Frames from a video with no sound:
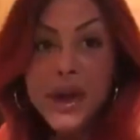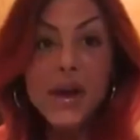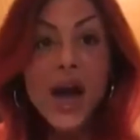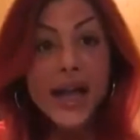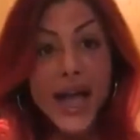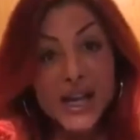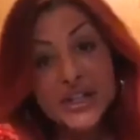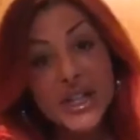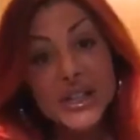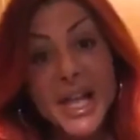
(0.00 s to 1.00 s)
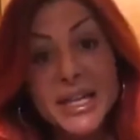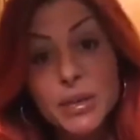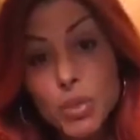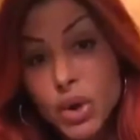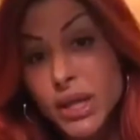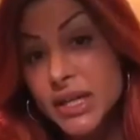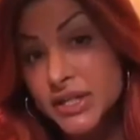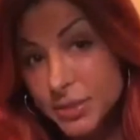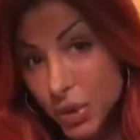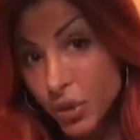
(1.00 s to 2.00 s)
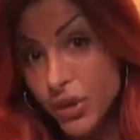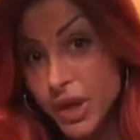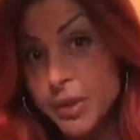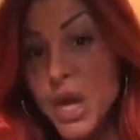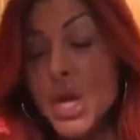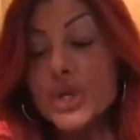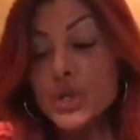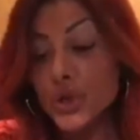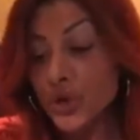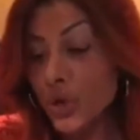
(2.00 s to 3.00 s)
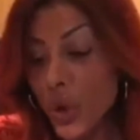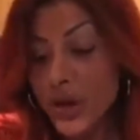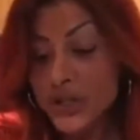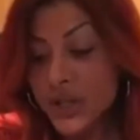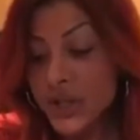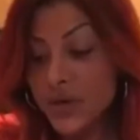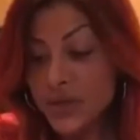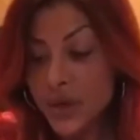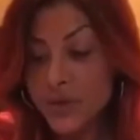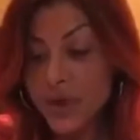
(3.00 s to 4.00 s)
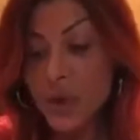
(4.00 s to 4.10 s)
there. I actually like it more like a smoothie. So you're going to use, uh, the